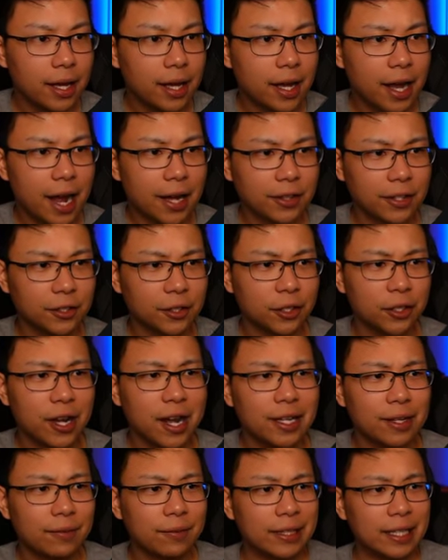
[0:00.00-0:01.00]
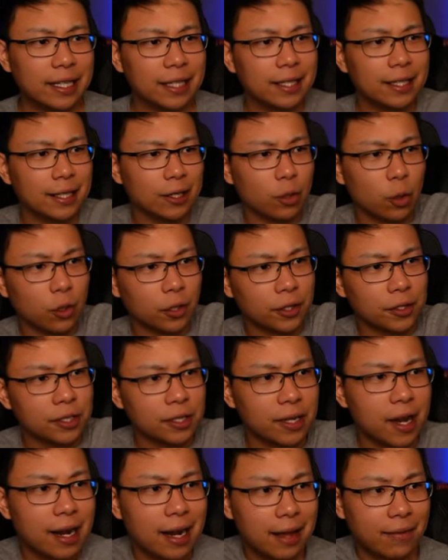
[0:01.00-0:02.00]
I think they're kind of needed in order to
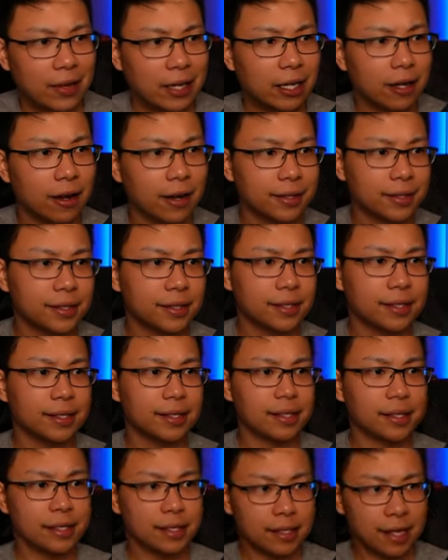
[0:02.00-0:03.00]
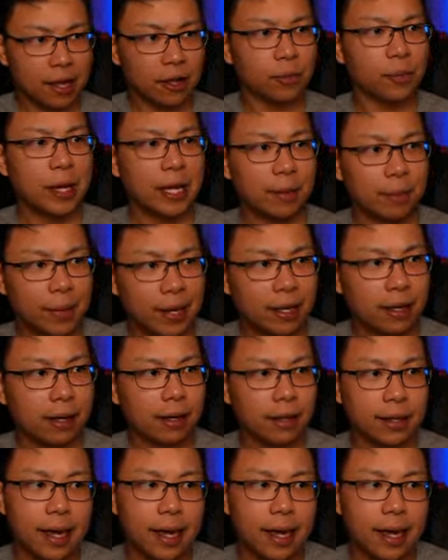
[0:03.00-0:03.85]
not have a constant stalemate meta.